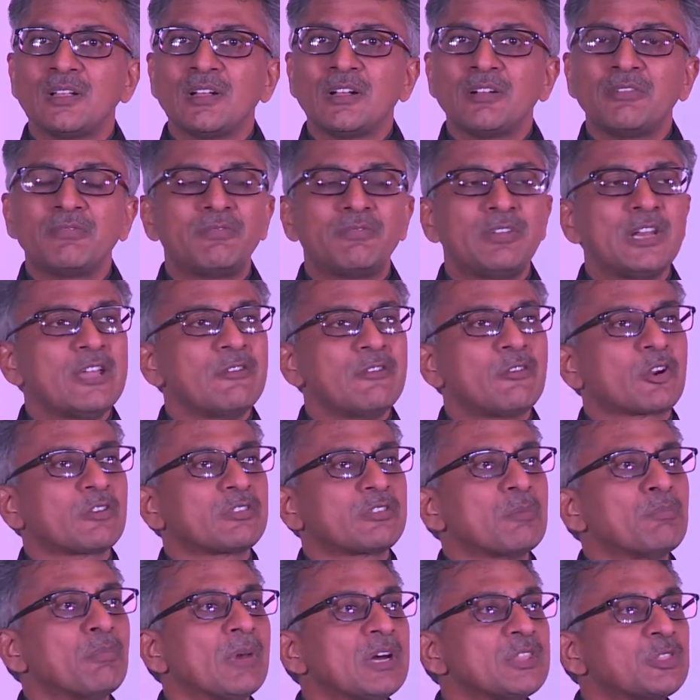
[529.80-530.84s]
flavor of the
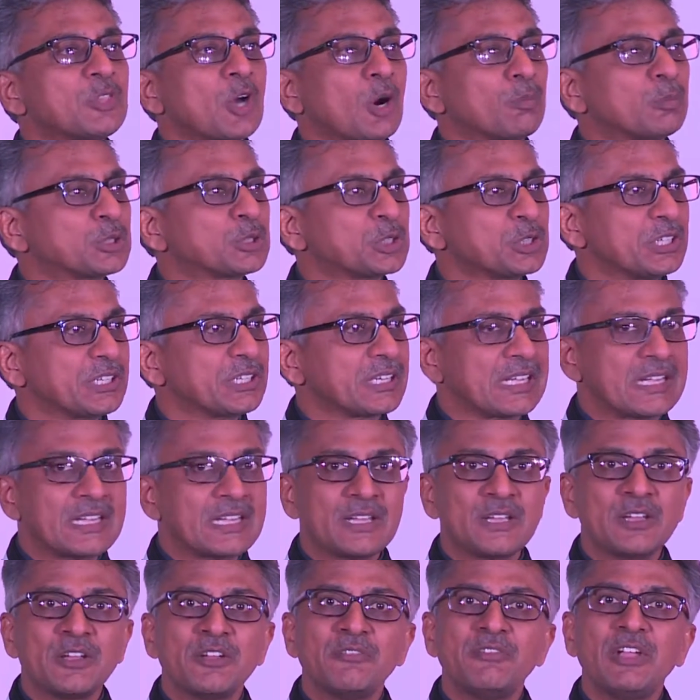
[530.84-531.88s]
month opportunity.
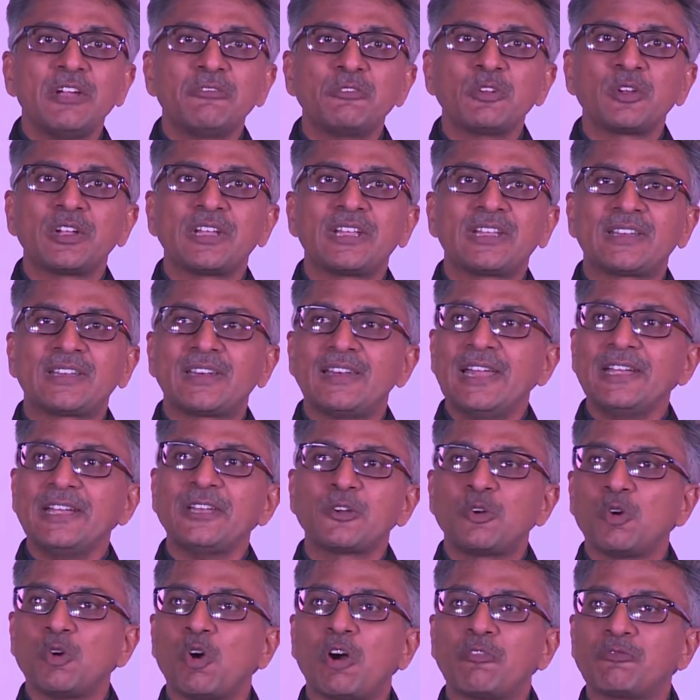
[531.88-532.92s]
We have to let
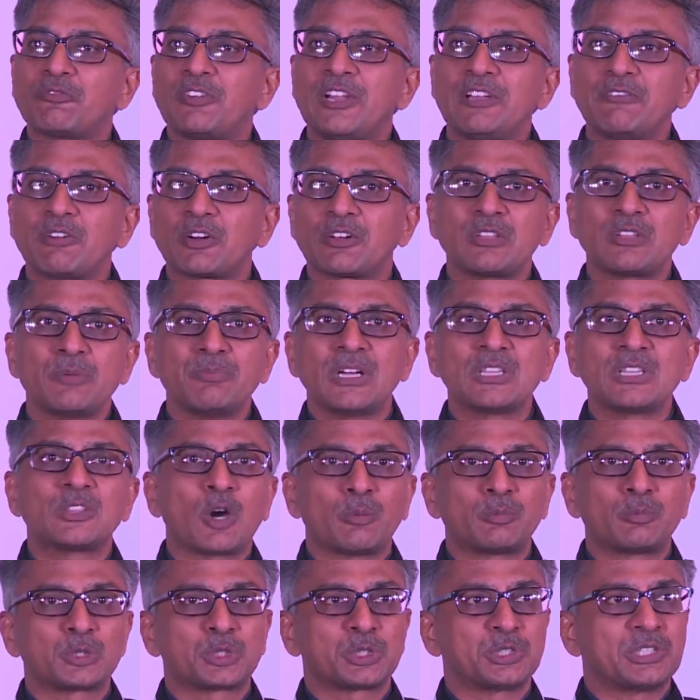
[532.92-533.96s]
go of flavor of the month
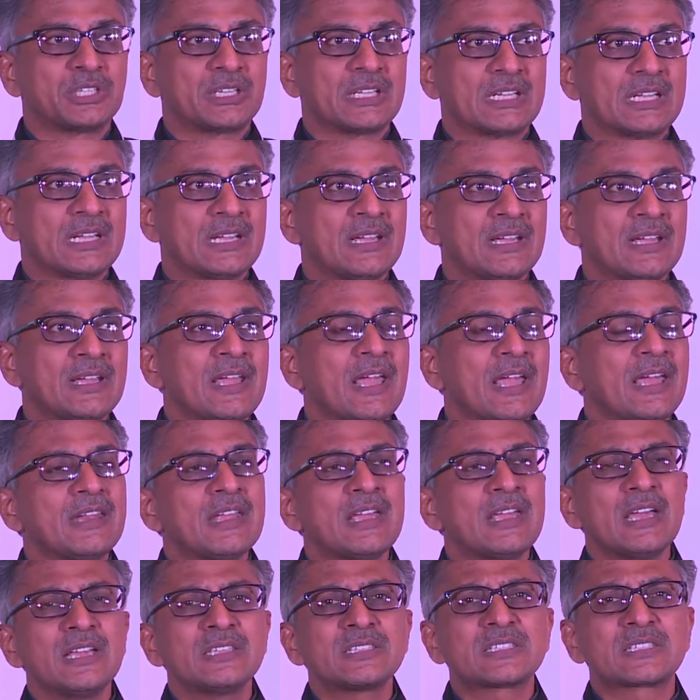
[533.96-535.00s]
opportunity. And
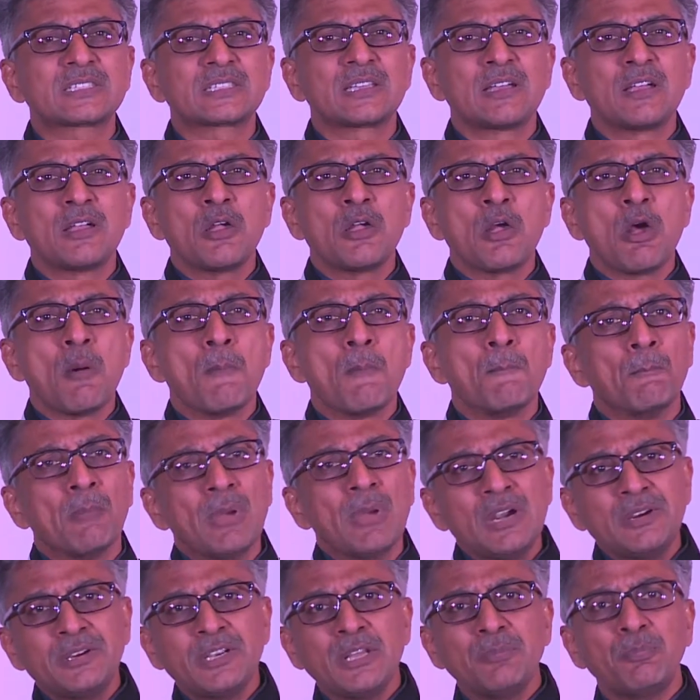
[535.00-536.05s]
hence,
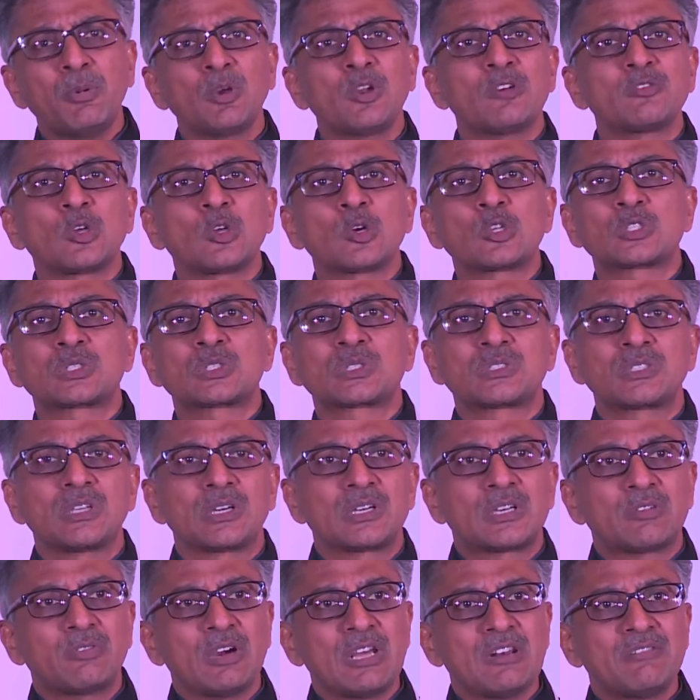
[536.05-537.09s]
multiple of those
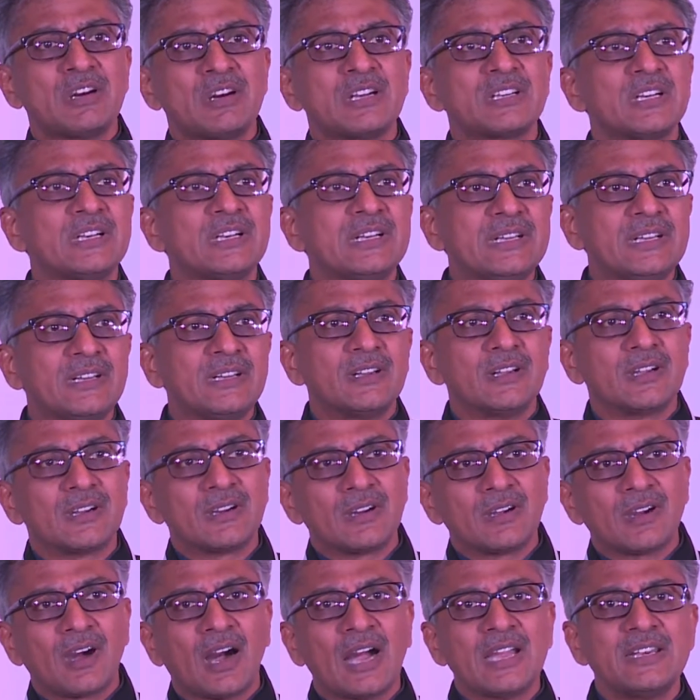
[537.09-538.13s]
1,200
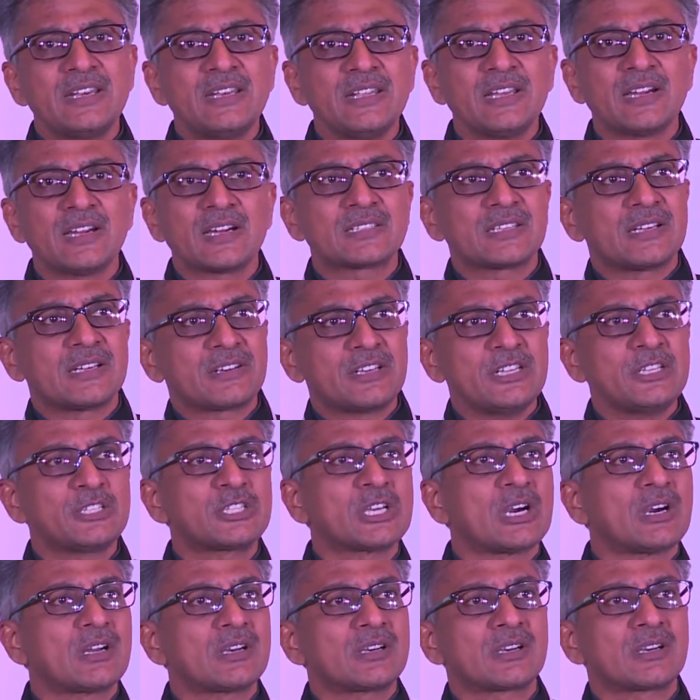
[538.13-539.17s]
ideas that reach
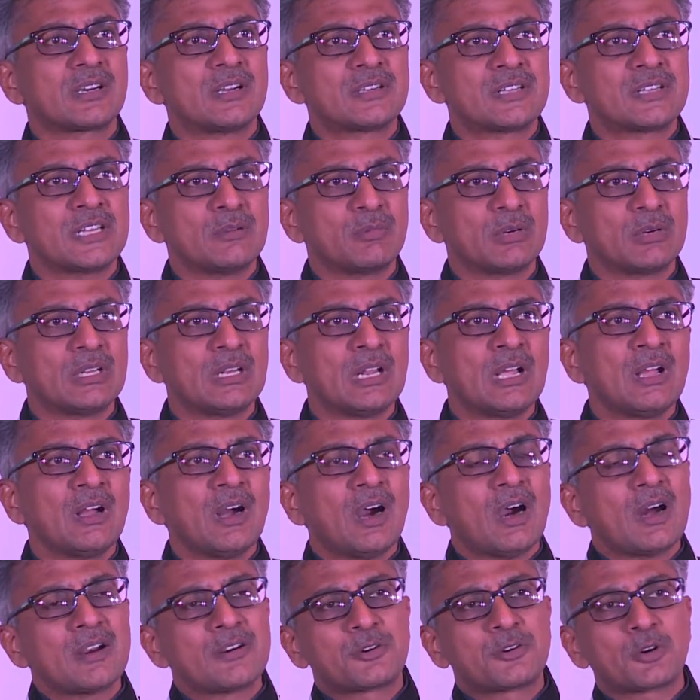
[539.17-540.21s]
our table
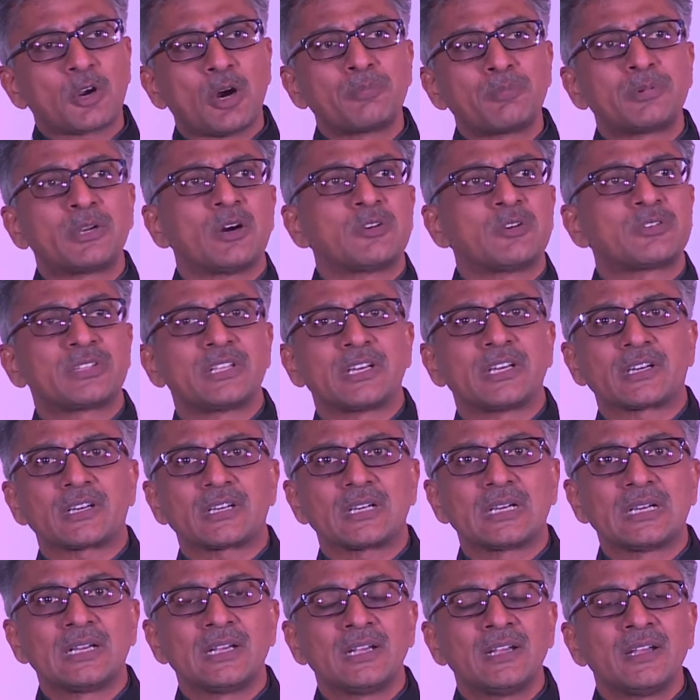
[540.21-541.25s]
are dropped out there.
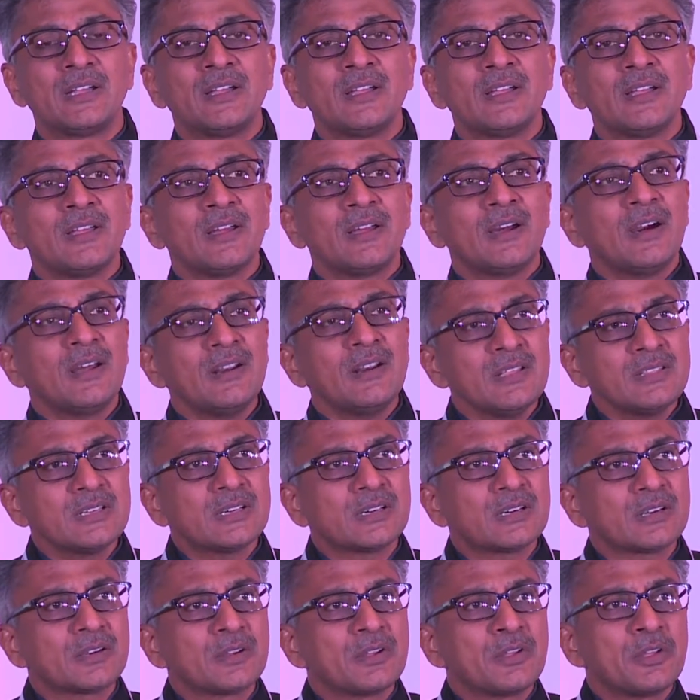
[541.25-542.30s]

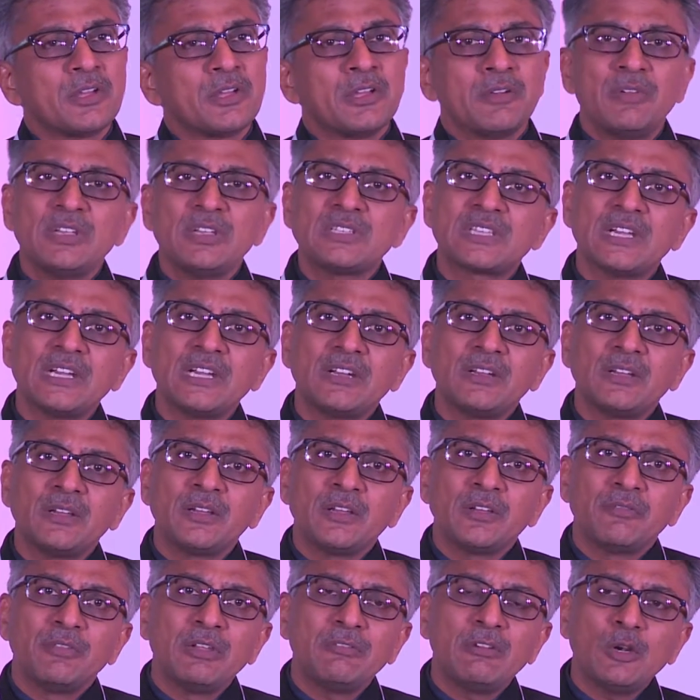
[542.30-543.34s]
Another, we said
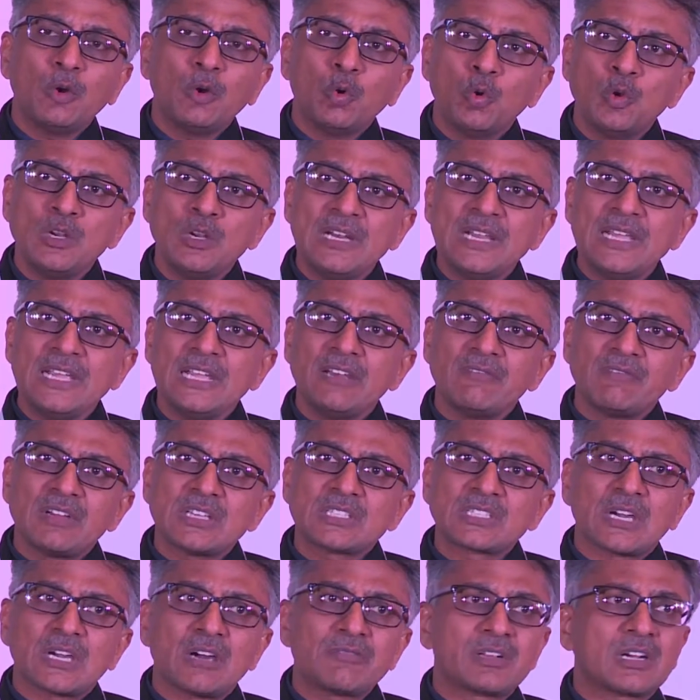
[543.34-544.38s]
we will only
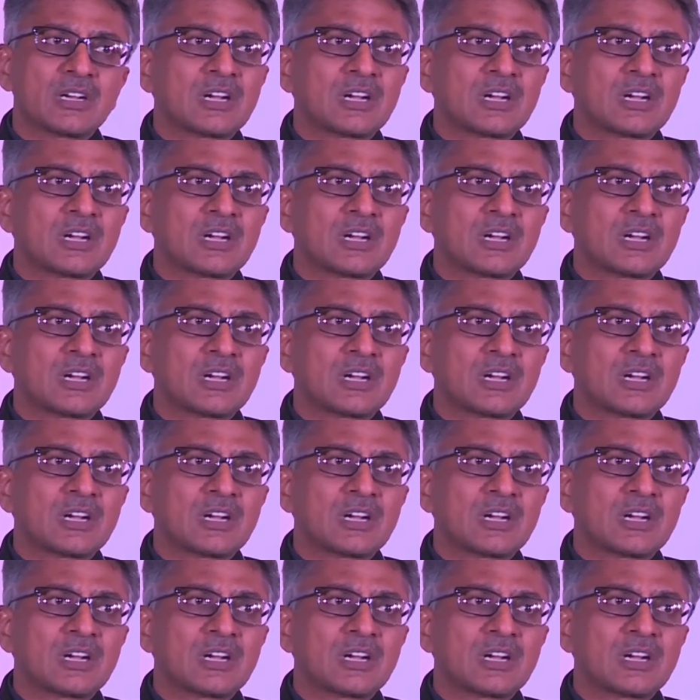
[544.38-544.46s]
invest after